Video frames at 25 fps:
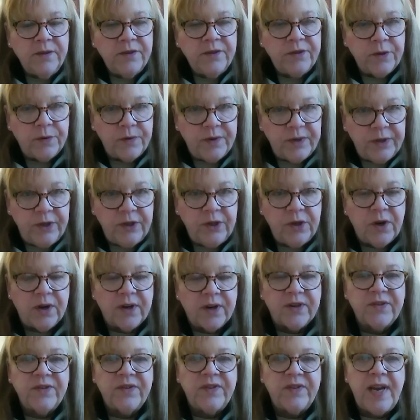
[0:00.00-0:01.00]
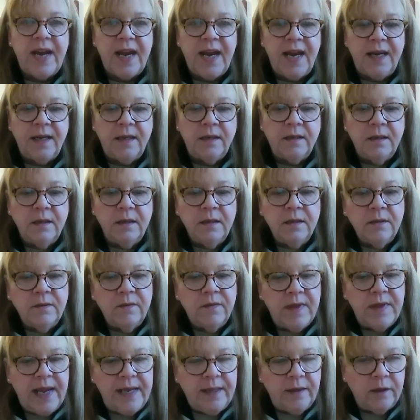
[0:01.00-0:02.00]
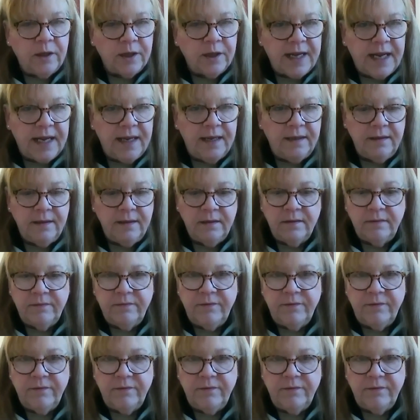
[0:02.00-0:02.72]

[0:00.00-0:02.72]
So in New York State, they look at,